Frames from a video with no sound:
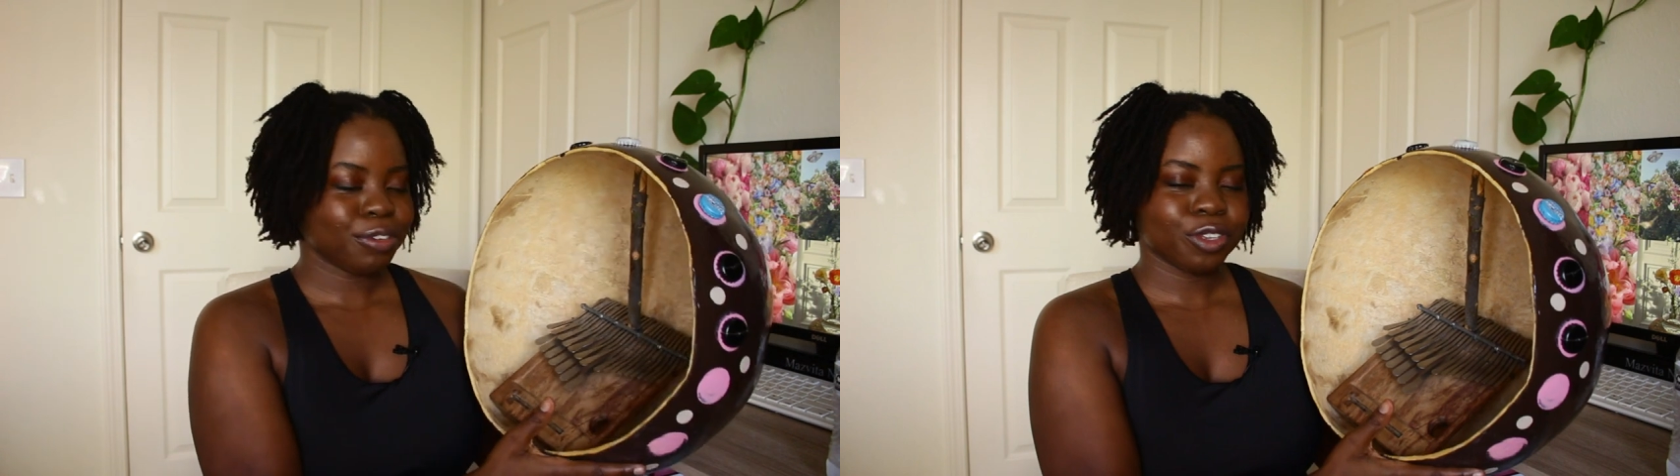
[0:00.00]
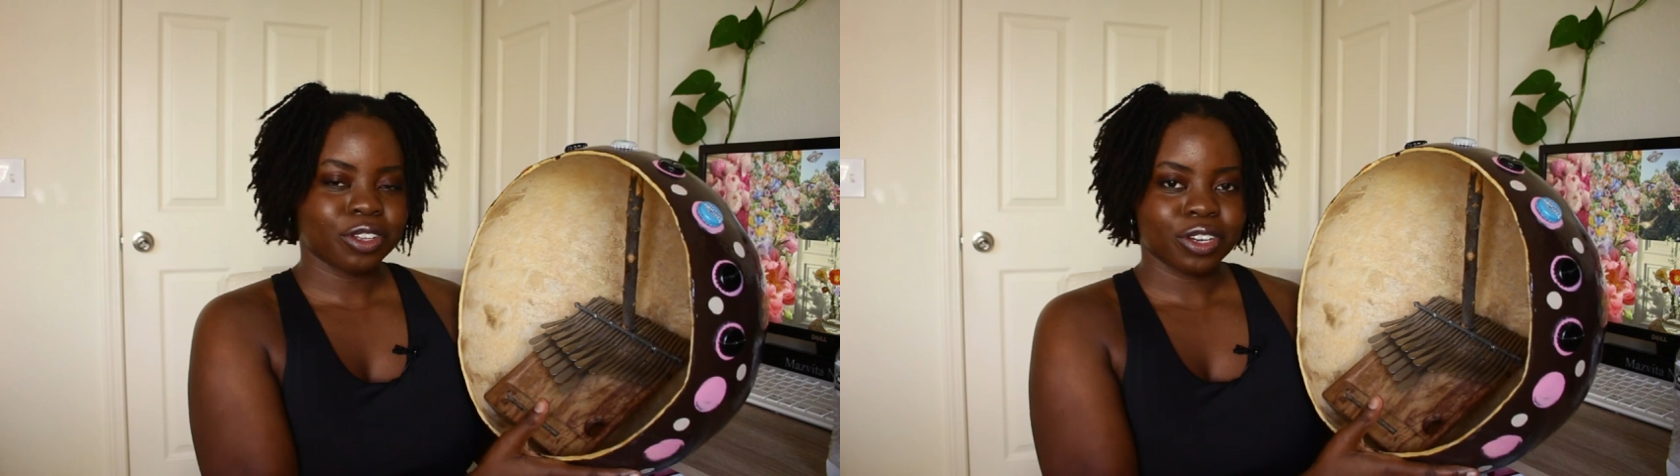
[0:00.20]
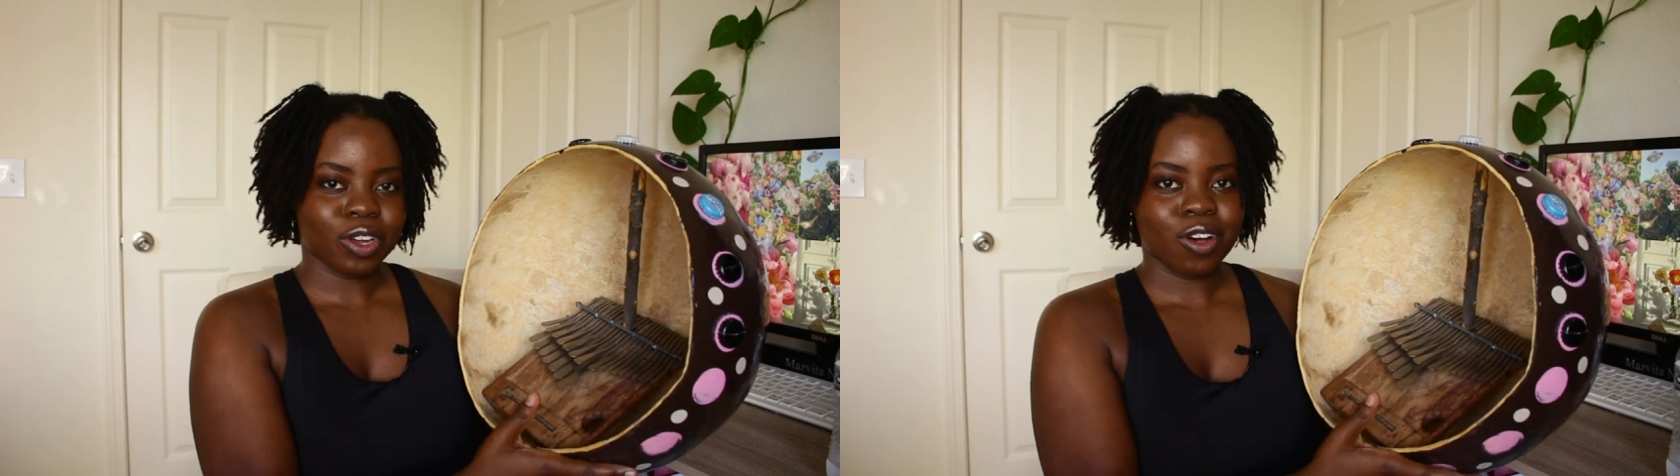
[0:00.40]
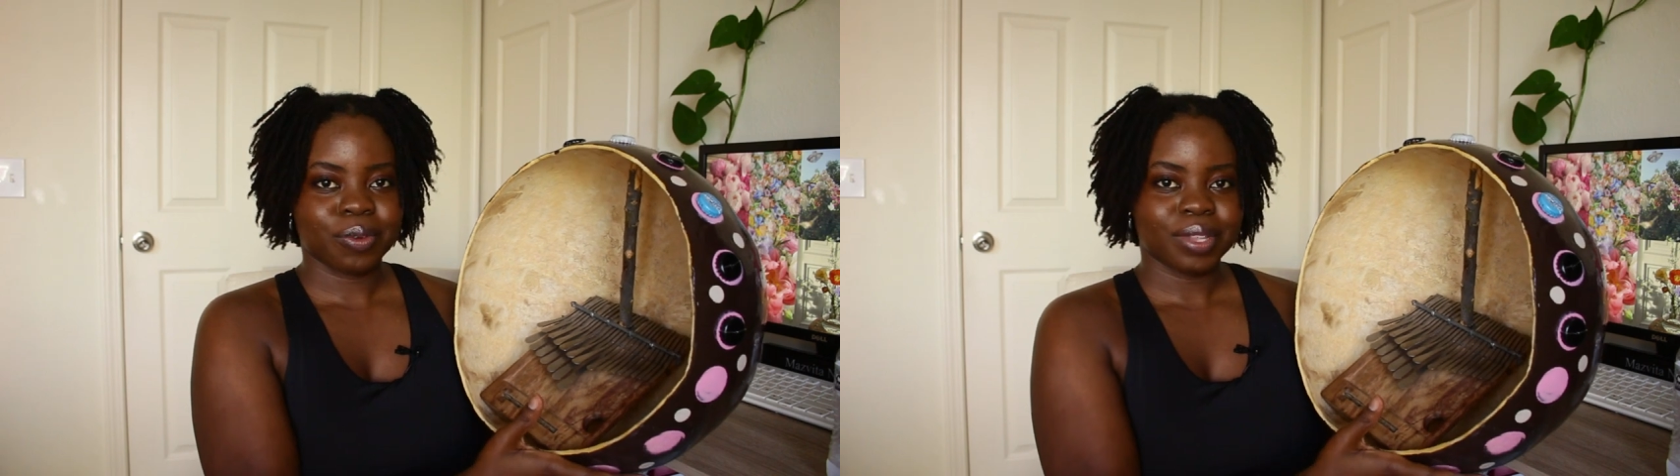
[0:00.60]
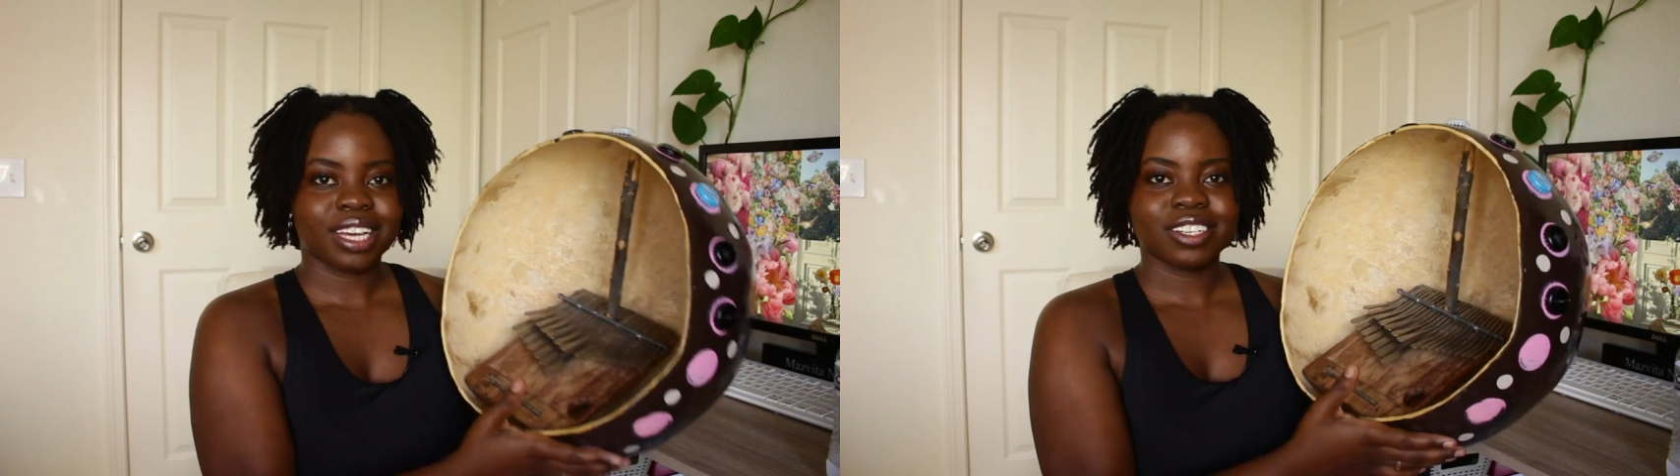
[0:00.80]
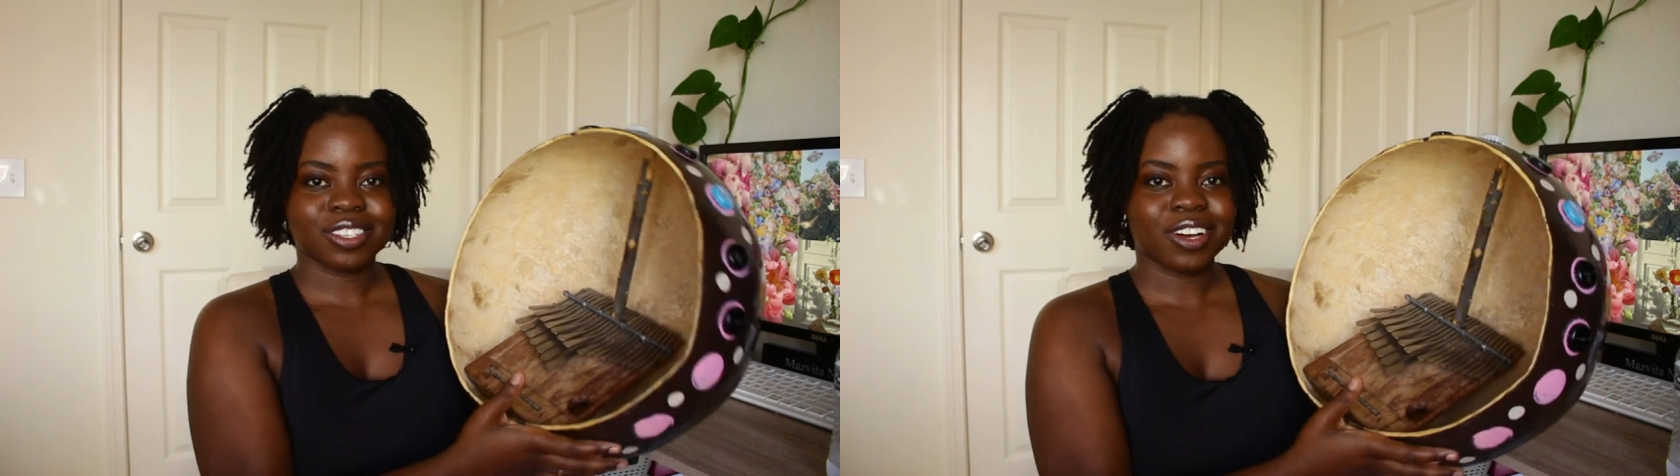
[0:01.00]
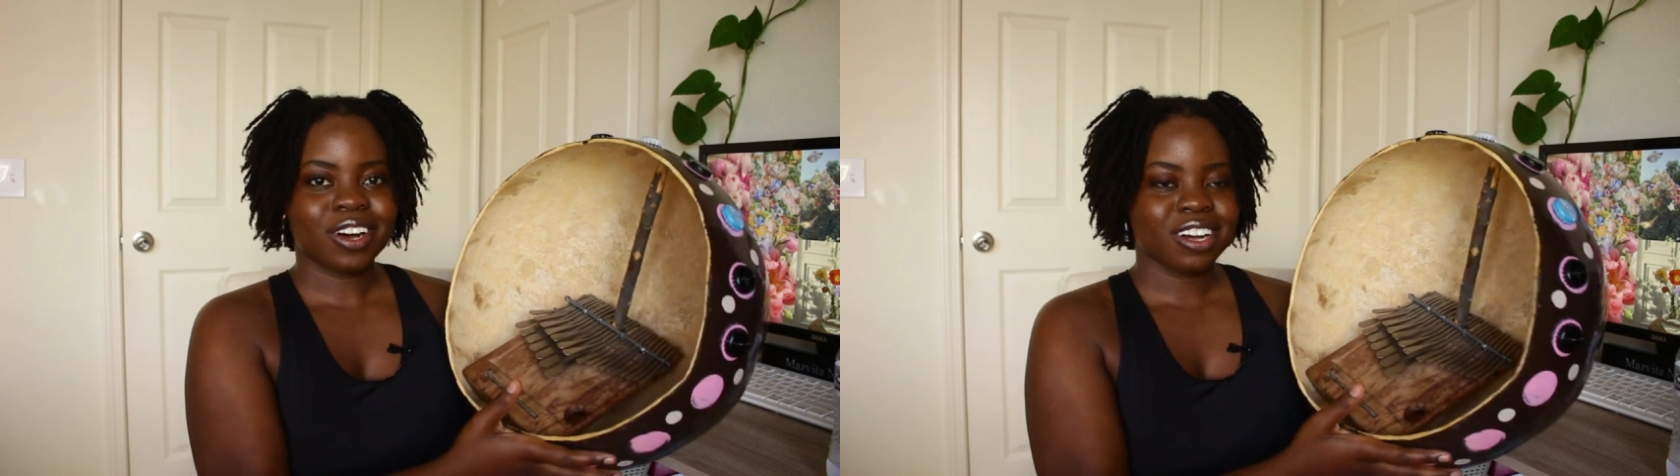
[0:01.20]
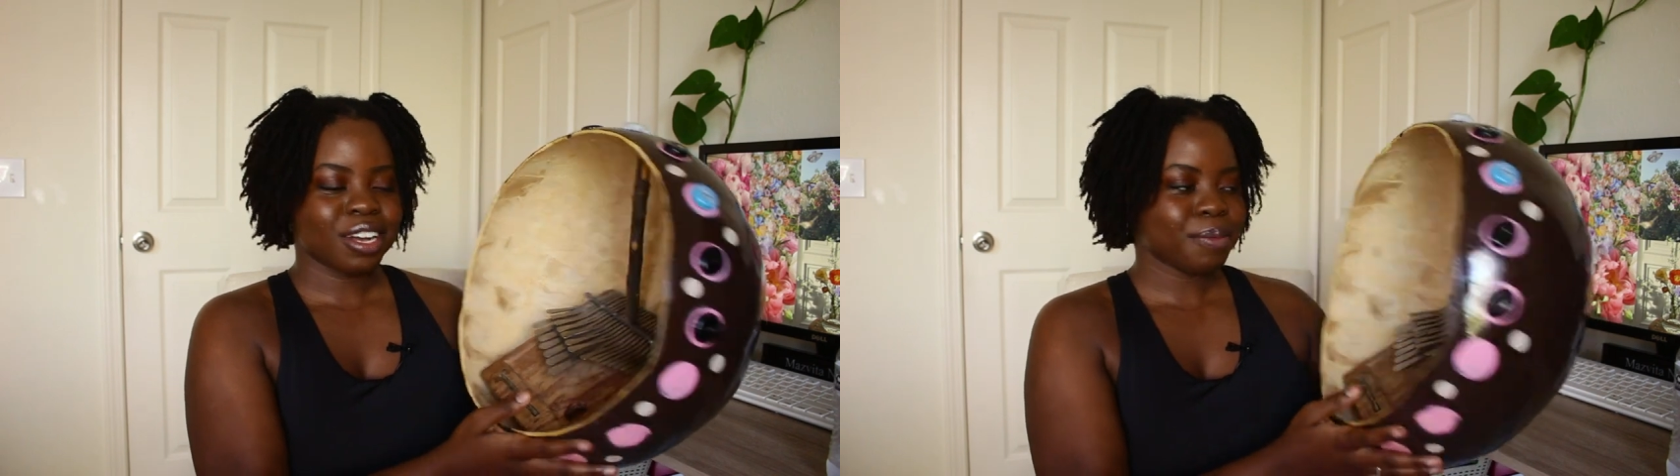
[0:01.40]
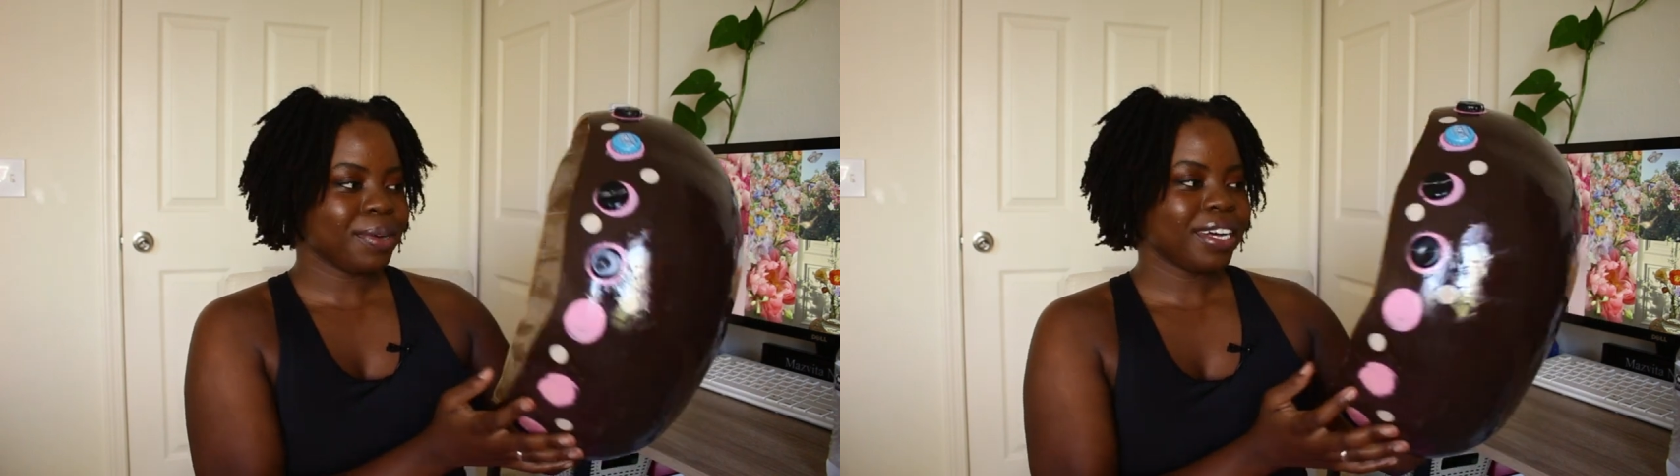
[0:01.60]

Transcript: further along with that song.